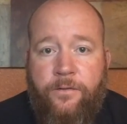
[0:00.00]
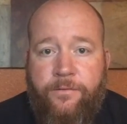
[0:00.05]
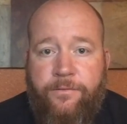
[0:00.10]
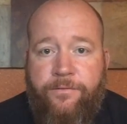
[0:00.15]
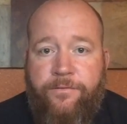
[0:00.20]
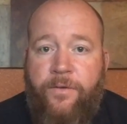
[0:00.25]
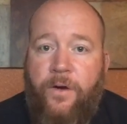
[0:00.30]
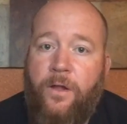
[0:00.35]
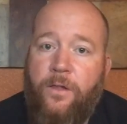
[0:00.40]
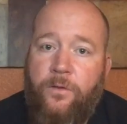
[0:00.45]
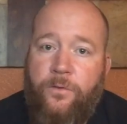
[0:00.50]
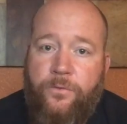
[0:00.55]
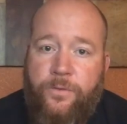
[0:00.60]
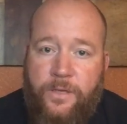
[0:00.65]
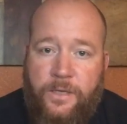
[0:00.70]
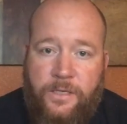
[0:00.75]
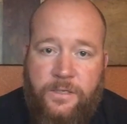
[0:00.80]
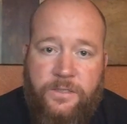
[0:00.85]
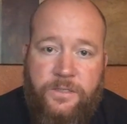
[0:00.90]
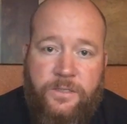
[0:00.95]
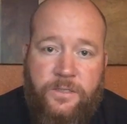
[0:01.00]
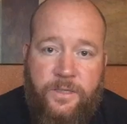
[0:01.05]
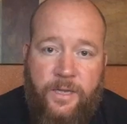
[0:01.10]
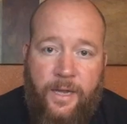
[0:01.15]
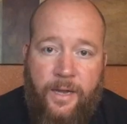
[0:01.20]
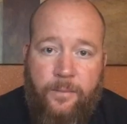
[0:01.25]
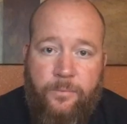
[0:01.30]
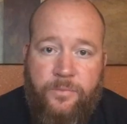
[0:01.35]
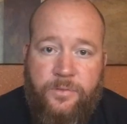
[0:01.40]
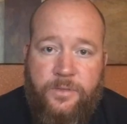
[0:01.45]
follow these
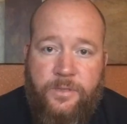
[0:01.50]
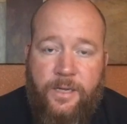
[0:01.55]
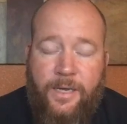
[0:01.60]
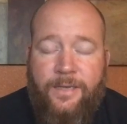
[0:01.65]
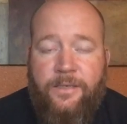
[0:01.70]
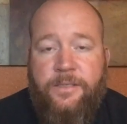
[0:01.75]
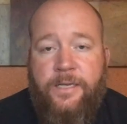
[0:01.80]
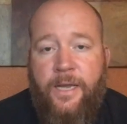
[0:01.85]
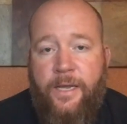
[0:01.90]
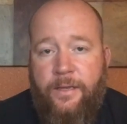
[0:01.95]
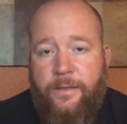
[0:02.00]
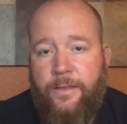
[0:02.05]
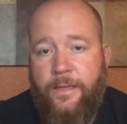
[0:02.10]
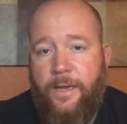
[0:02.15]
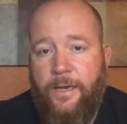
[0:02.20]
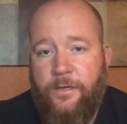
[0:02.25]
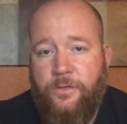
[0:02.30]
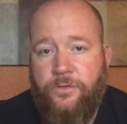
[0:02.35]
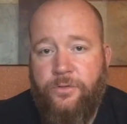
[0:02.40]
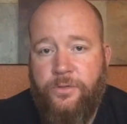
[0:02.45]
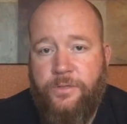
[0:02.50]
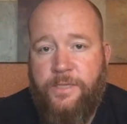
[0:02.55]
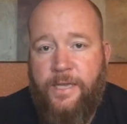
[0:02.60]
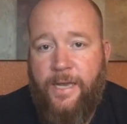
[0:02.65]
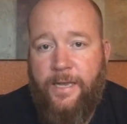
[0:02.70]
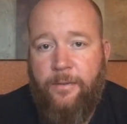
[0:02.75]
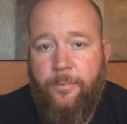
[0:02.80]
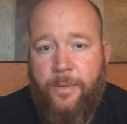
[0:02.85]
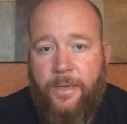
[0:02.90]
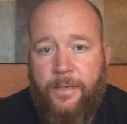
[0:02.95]
steps and take the extra
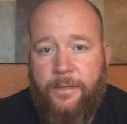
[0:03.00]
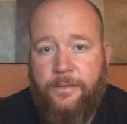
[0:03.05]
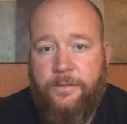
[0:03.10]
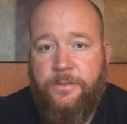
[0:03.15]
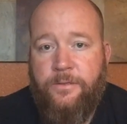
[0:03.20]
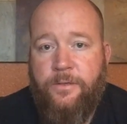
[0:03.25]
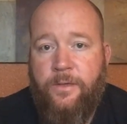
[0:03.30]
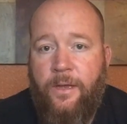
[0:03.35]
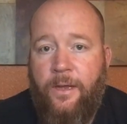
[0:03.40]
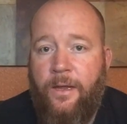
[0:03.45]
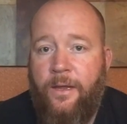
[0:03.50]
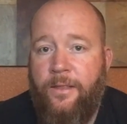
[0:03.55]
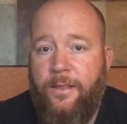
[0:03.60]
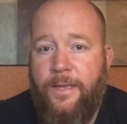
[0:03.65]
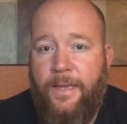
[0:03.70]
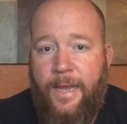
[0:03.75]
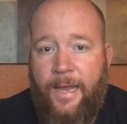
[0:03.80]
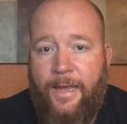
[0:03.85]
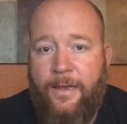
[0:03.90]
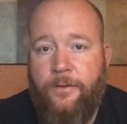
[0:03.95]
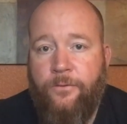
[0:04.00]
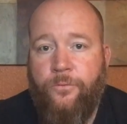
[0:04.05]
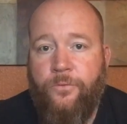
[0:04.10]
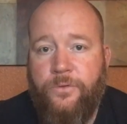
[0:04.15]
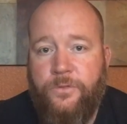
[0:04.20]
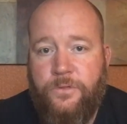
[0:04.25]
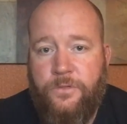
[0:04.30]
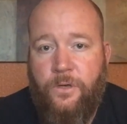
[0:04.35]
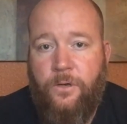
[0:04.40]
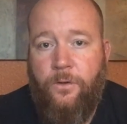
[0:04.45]
10 minutes. The end
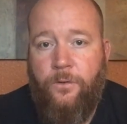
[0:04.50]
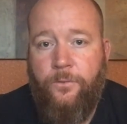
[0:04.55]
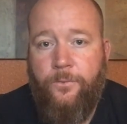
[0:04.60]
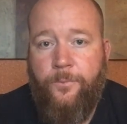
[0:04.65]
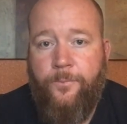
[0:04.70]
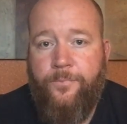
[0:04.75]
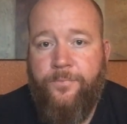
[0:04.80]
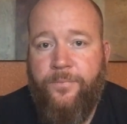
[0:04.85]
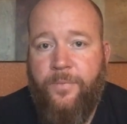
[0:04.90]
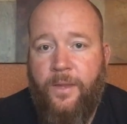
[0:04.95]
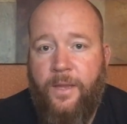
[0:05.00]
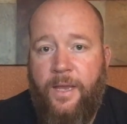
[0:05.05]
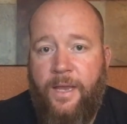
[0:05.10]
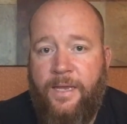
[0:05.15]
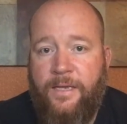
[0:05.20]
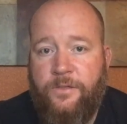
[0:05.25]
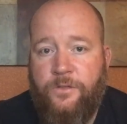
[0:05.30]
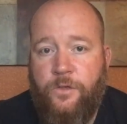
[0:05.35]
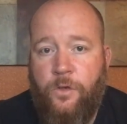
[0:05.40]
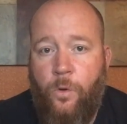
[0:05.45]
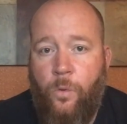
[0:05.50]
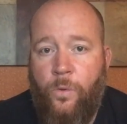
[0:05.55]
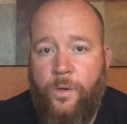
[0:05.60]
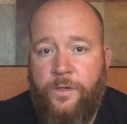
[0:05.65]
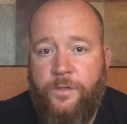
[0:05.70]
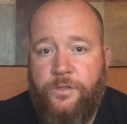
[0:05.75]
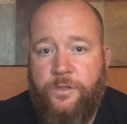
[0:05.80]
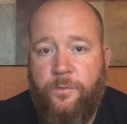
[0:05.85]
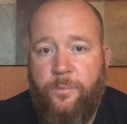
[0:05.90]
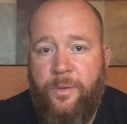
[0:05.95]
result is
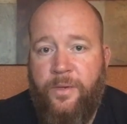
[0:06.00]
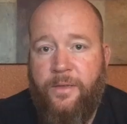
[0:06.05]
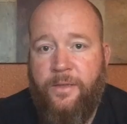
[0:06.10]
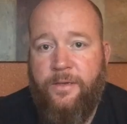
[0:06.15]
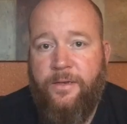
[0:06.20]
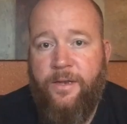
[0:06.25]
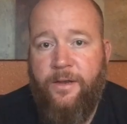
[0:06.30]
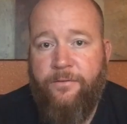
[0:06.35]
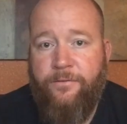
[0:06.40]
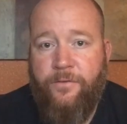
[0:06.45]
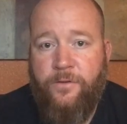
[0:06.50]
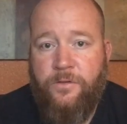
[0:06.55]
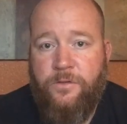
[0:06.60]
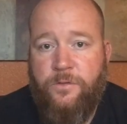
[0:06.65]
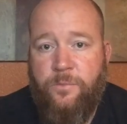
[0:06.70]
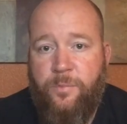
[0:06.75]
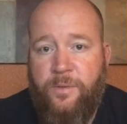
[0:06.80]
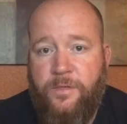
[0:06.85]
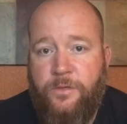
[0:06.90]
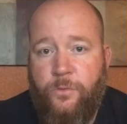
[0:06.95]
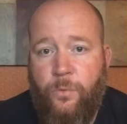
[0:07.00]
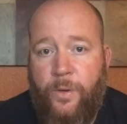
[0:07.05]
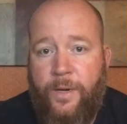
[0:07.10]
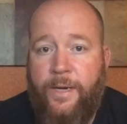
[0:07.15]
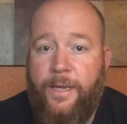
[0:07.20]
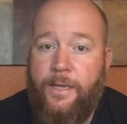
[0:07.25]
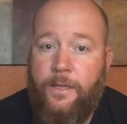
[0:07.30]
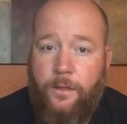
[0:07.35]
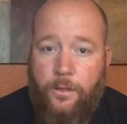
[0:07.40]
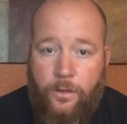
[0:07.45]
going to be the difference
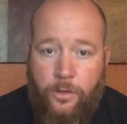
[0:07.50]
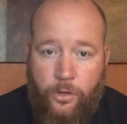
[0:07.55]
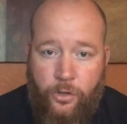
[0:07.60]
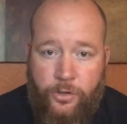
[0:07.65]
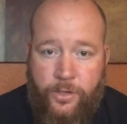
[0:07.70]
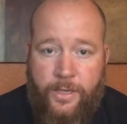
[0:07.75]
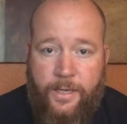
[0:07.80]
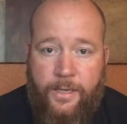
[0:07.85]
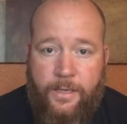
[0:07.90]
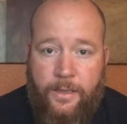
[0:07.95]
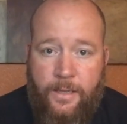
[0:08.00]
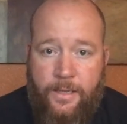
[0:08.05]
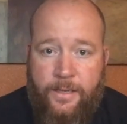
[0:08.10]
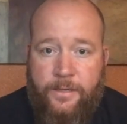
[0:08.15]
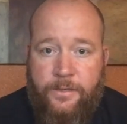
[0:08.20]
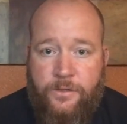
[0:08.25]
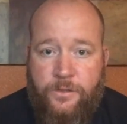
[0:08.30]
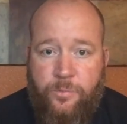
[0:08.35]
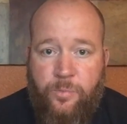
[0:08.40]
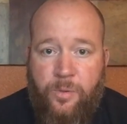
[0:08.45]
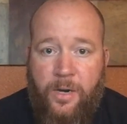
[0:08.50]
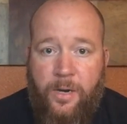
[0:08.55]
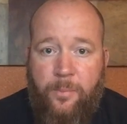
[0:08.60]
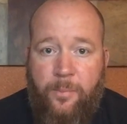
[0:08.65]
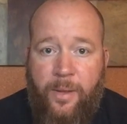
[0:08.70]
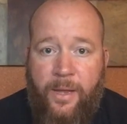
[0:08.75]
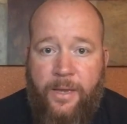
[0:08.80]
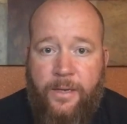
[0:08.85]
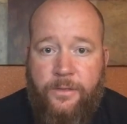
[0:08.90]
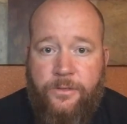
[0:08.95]
between it looking like a spray
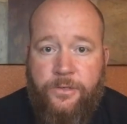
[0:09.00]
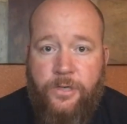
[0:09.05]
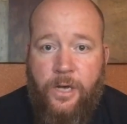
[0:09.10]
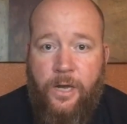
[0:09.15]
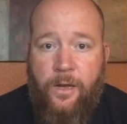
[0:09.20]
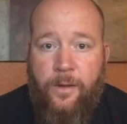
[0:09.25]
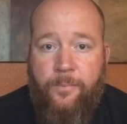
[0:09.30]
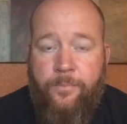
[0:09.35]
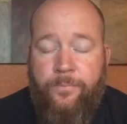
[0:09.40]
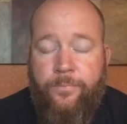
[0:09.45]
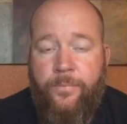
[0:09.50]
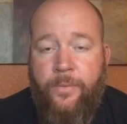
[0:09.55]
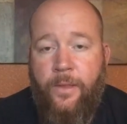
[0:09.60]
paint job